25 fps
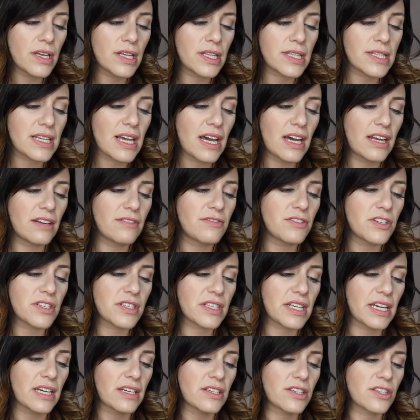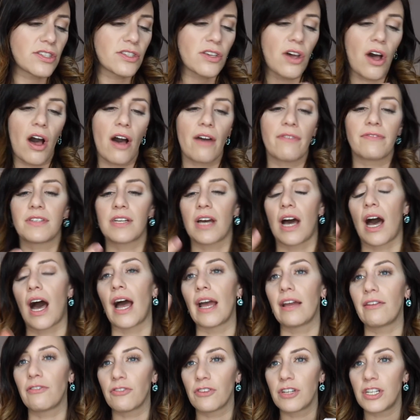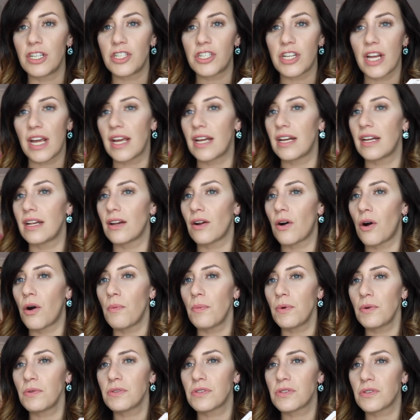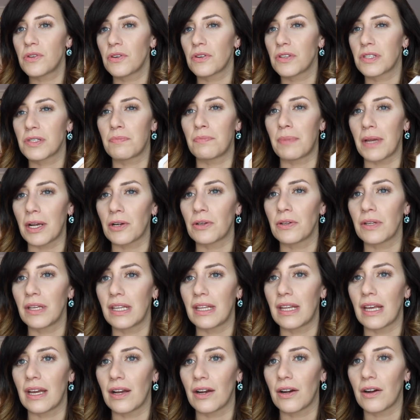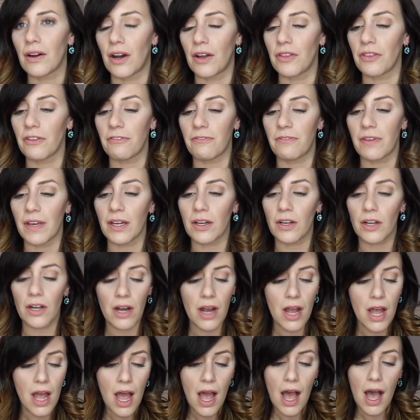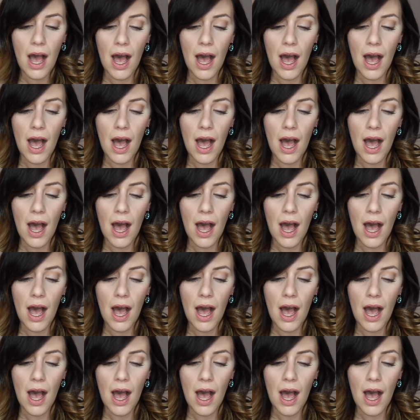It's kind of just like a soft ivory shade. It almost looks barely there on the finger.